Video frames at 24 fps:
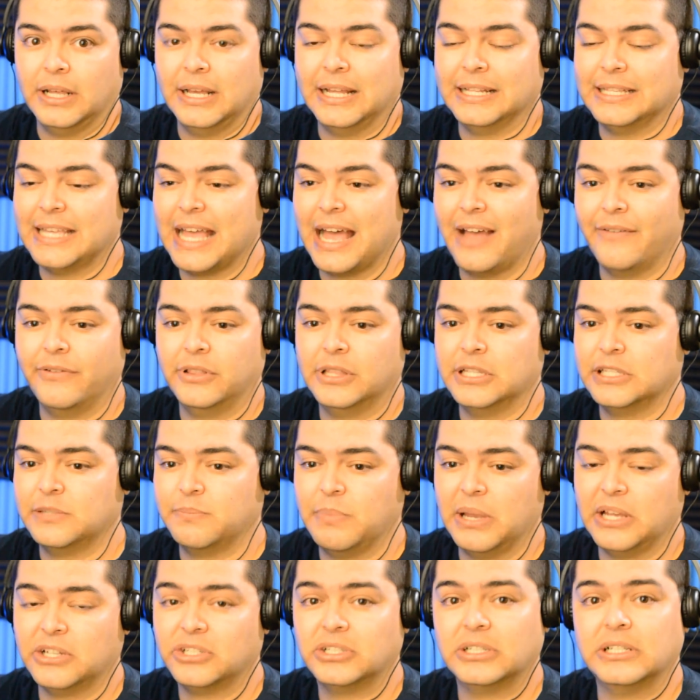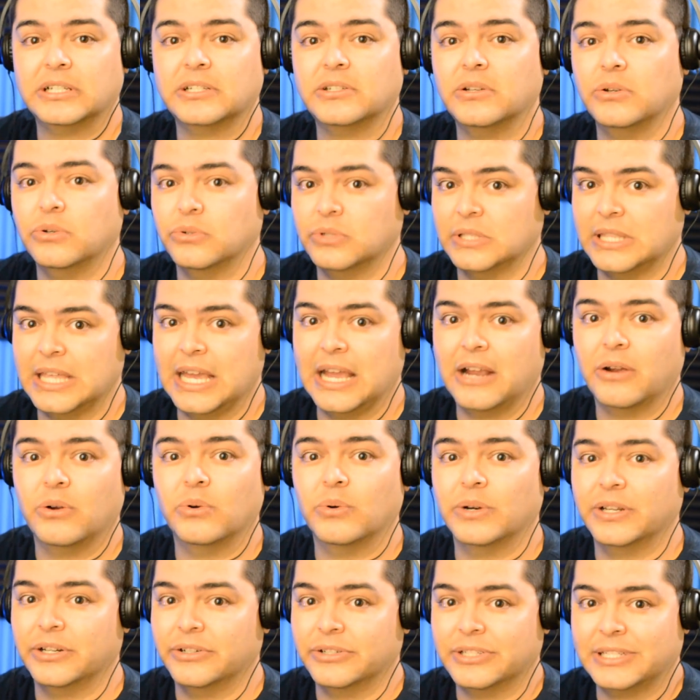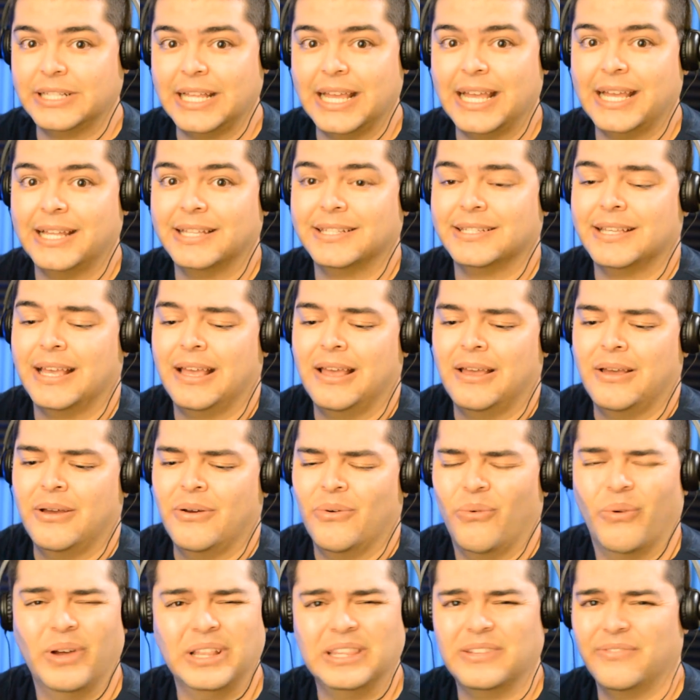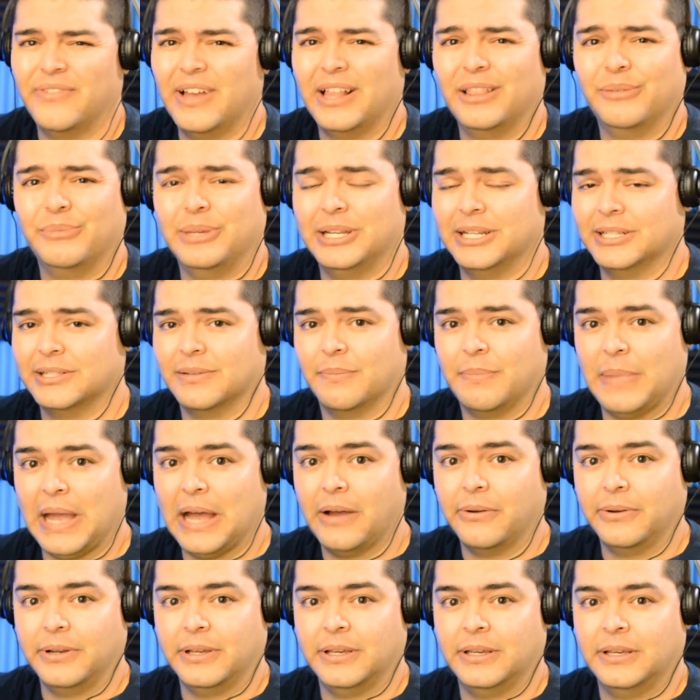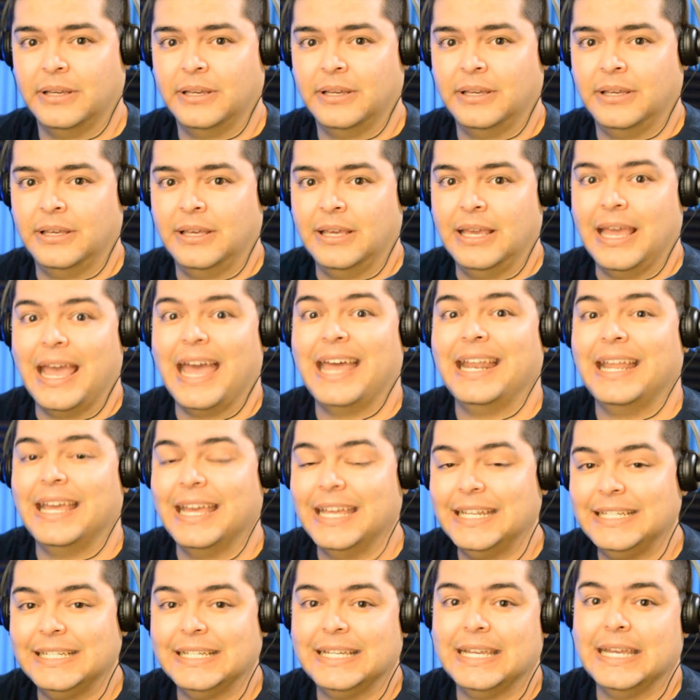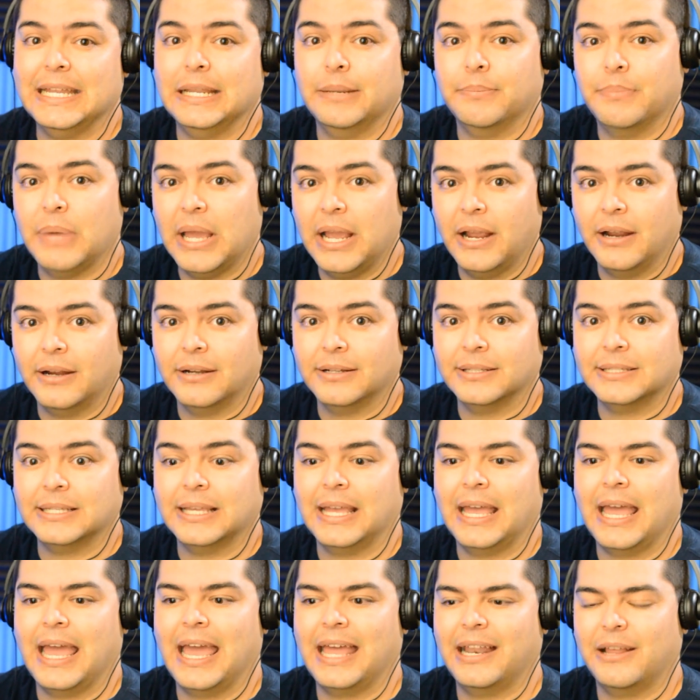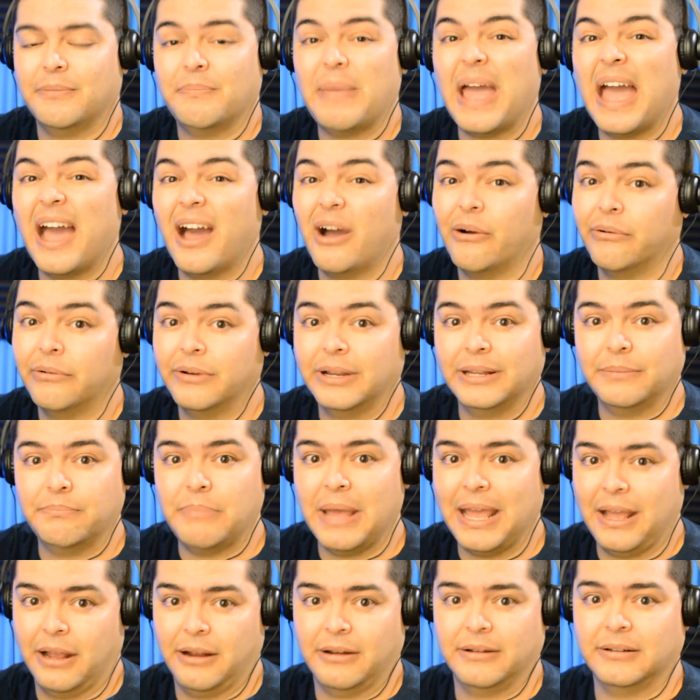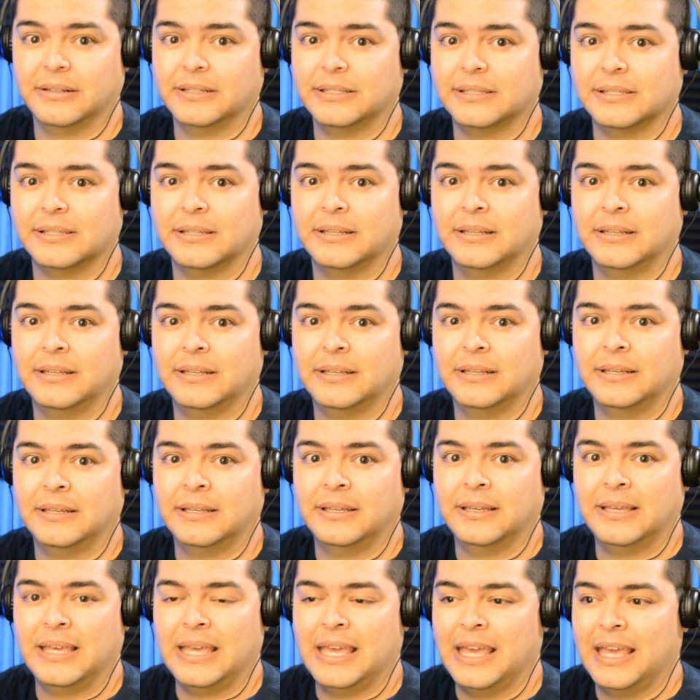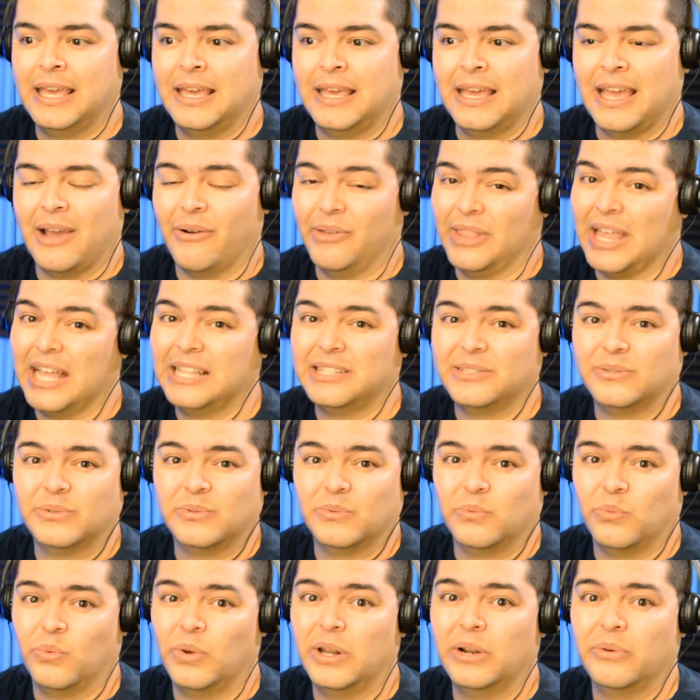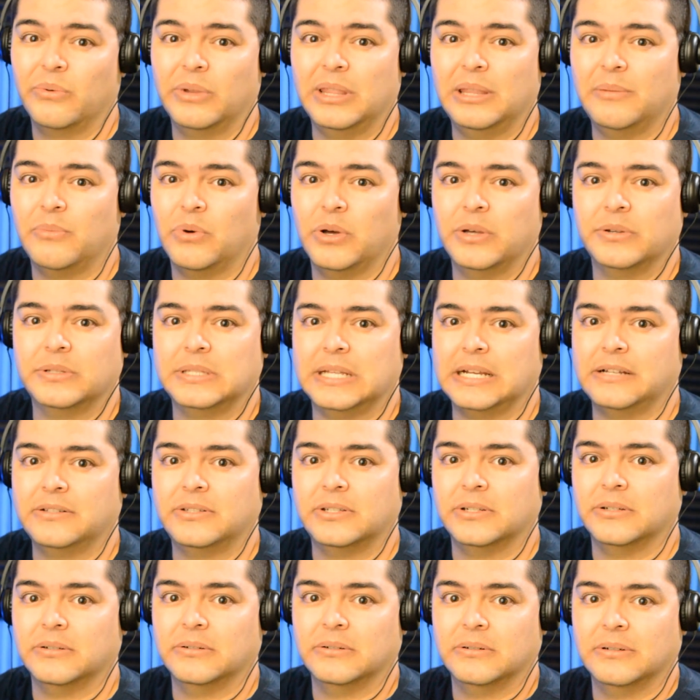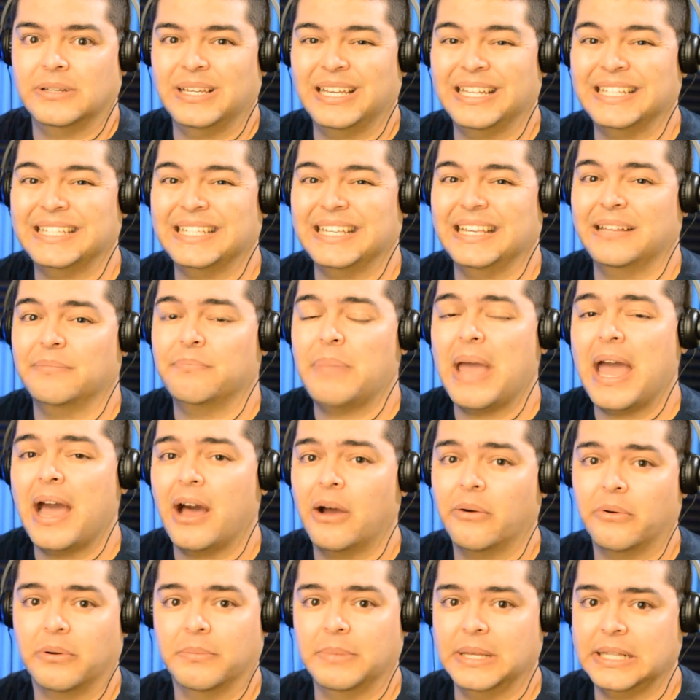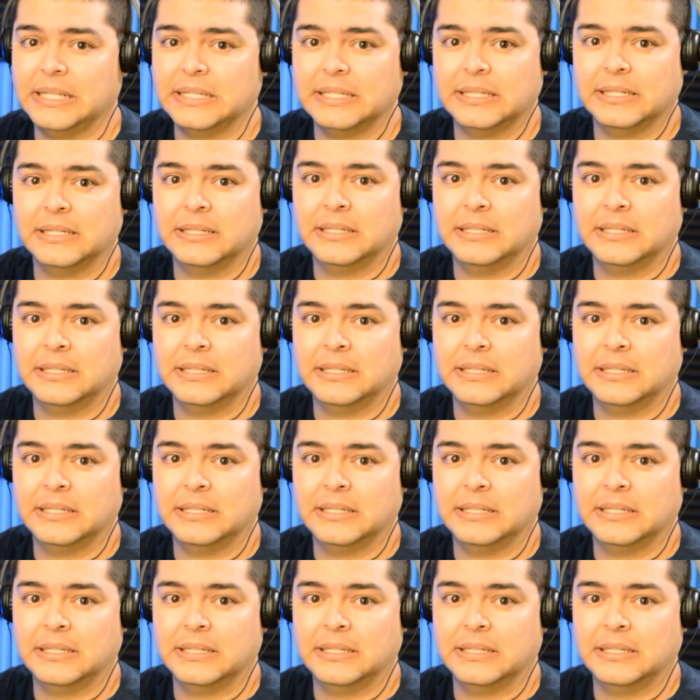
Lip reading: It's having the specialist who's there, who understands what development is about, and educating parents and empowering parents. And that's what it really boils down to. It's empowerment.